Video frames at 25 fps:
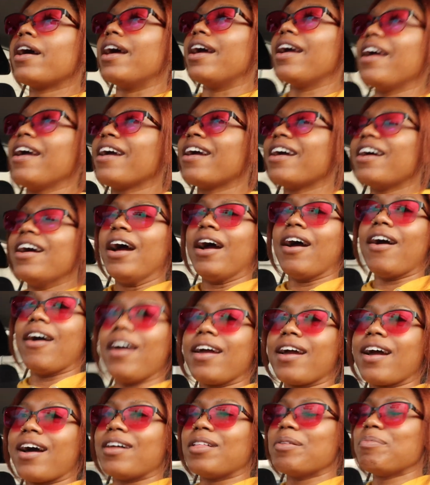Okay. All
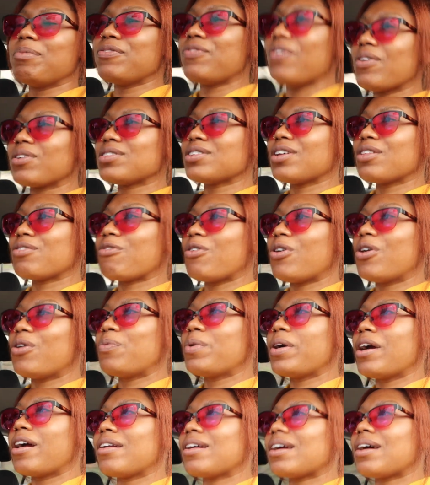right, y'all. Let me focus on the road.
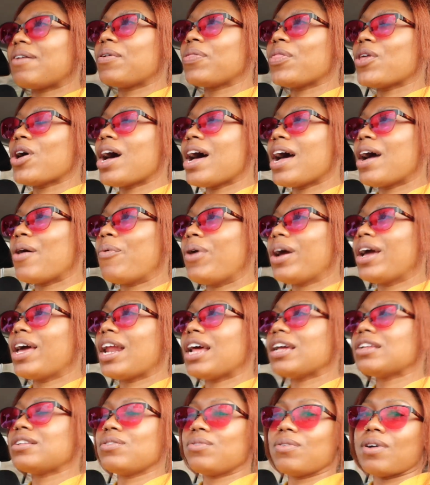We are now on the highway,
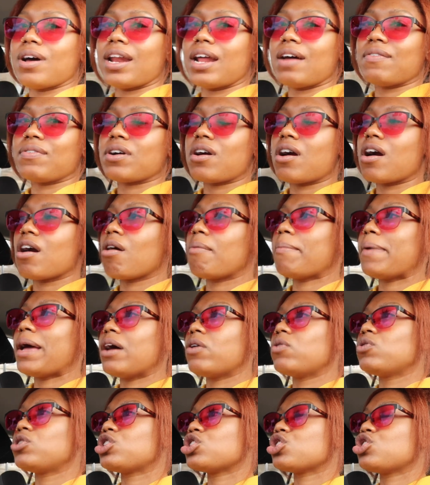and I do not have a car
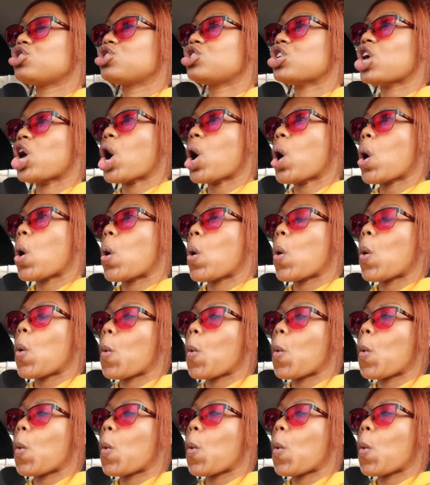mount, so...